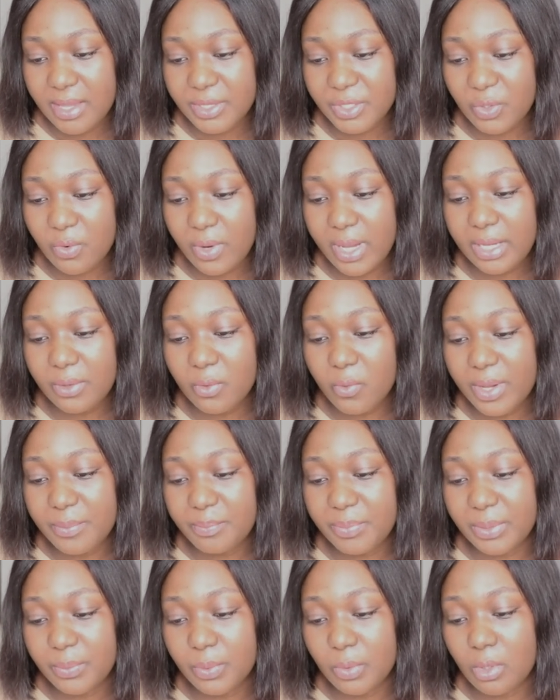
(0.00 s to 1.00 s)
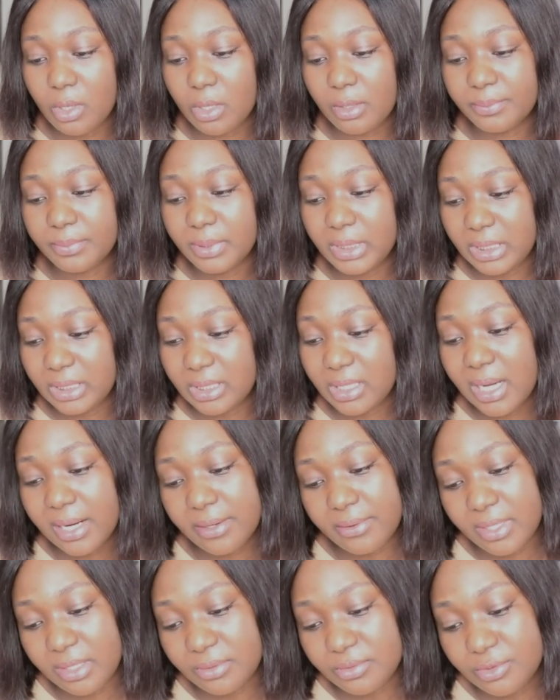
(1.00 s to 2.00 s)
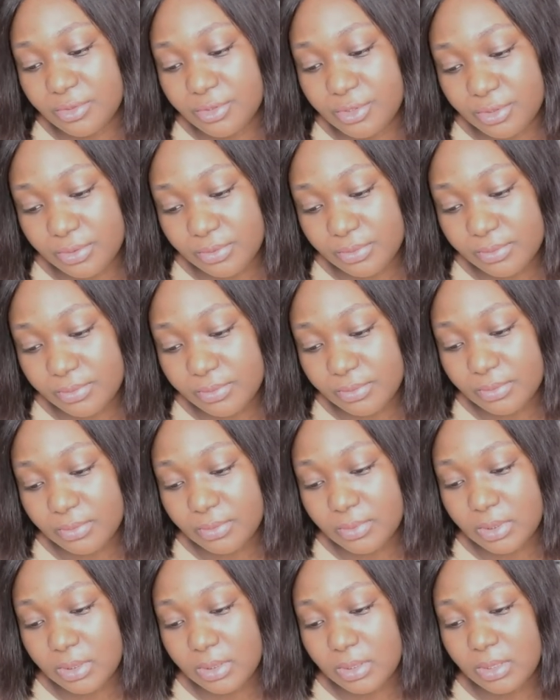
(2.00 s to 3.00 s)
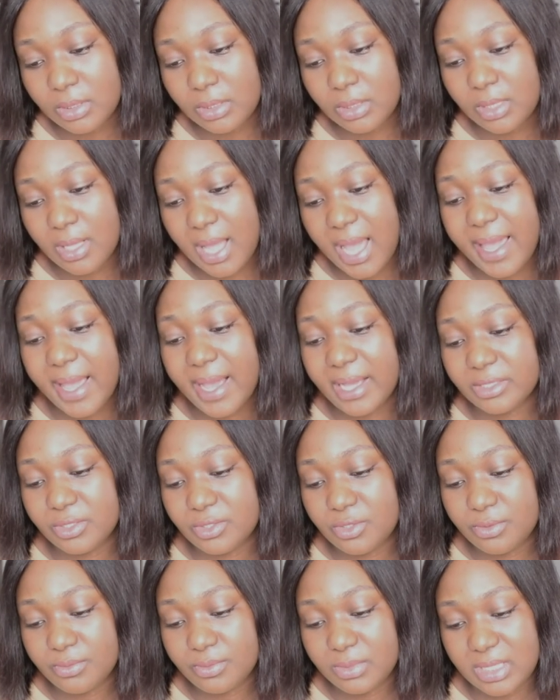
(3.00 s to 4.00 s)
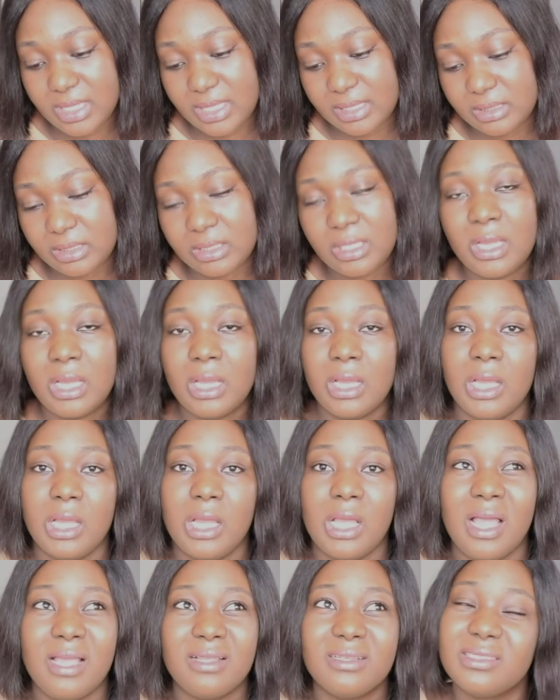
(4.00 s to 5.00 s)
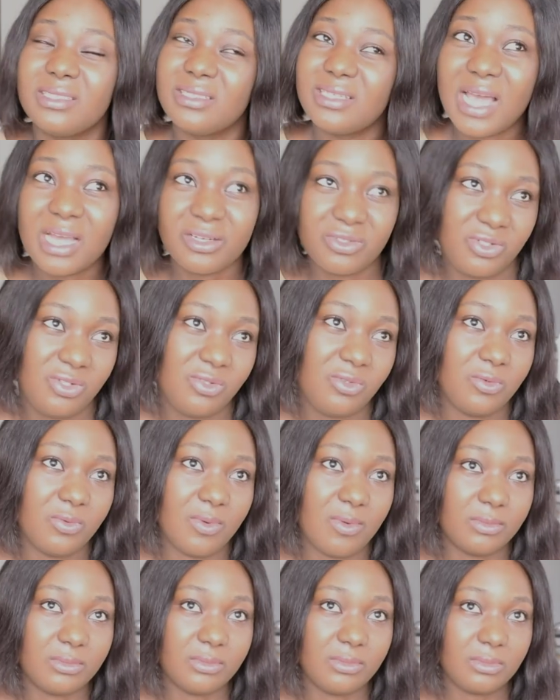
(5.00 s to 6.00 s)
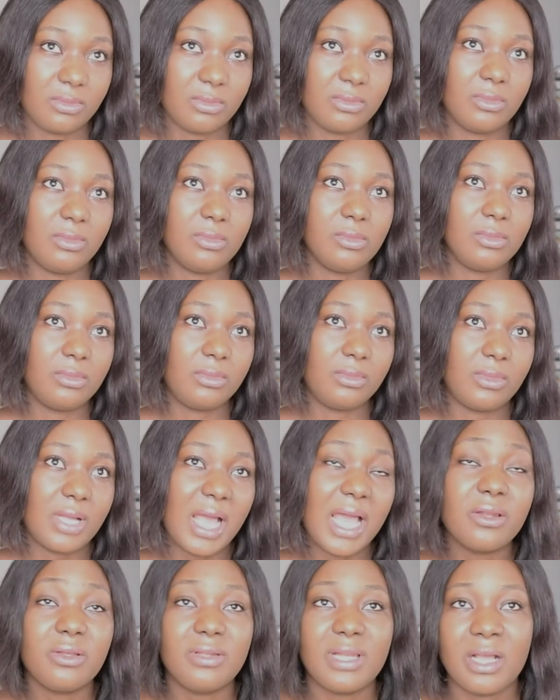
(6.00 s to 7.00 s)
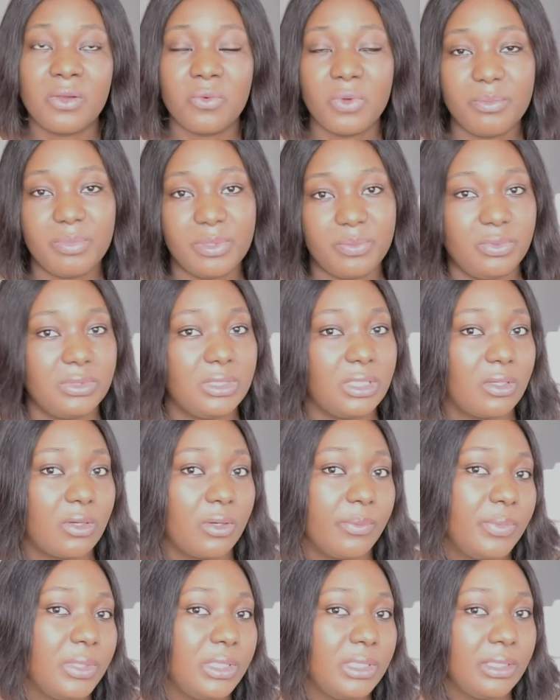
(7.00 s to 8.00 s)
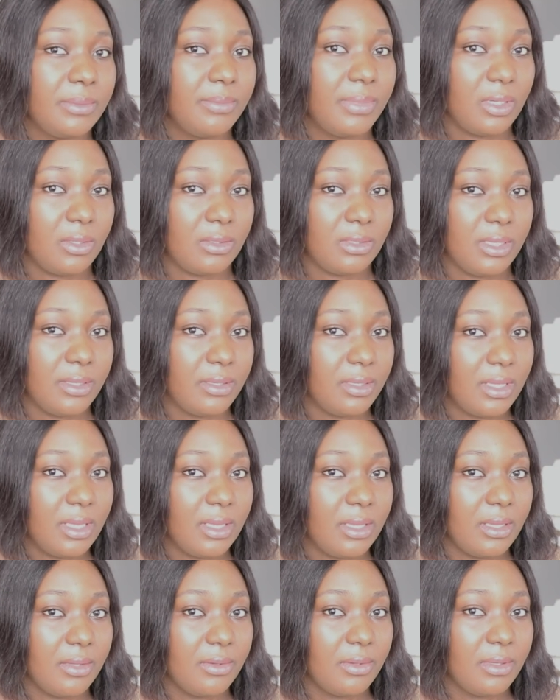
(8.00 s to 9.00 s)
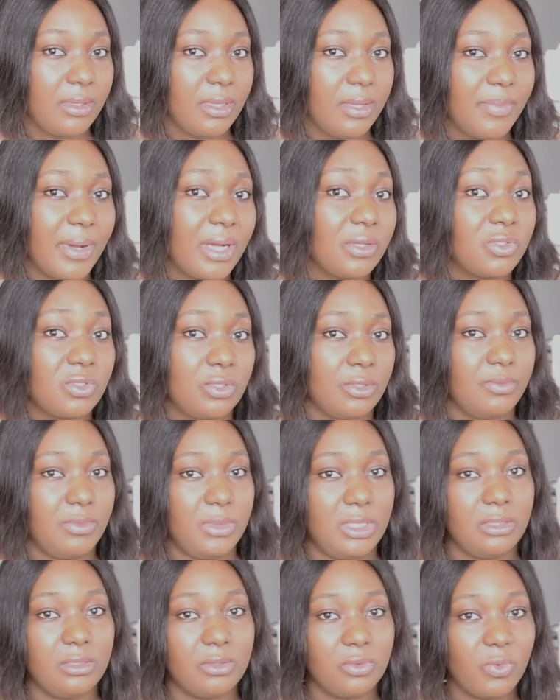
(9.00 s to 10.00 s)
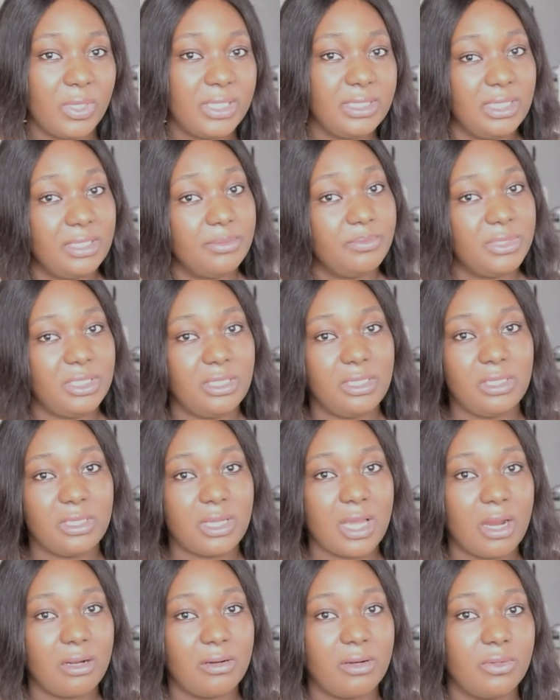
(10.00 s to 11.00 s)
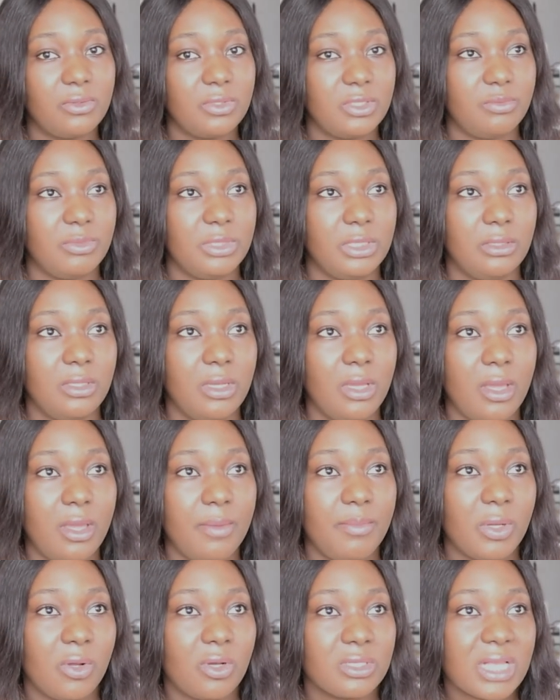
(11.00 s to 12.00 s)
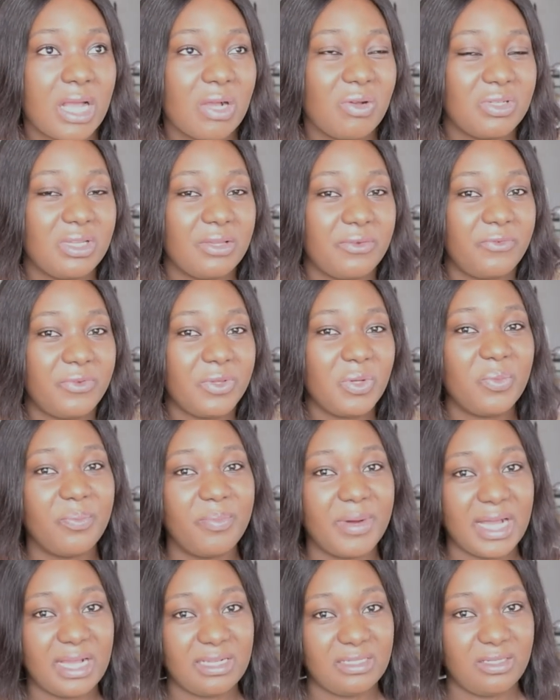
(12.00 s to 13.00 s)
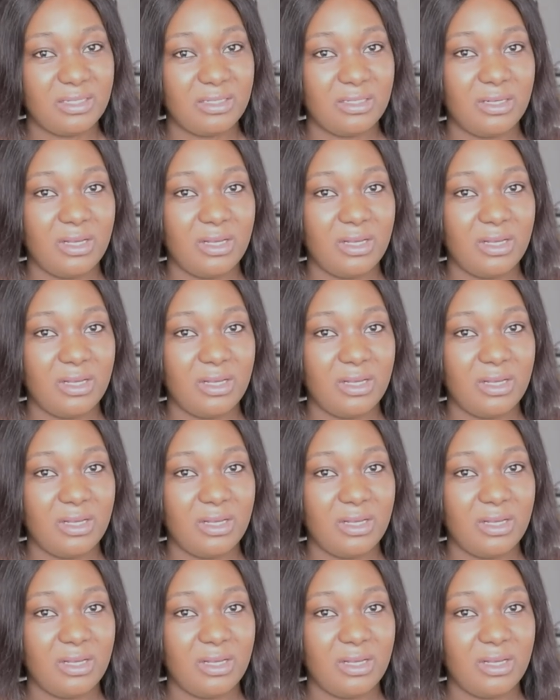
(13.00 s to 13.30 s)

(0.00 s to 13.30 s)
You hate when people complain around you. I assume that. Now, true. I don't like when people they complain about something when they around me because I go they feel bad,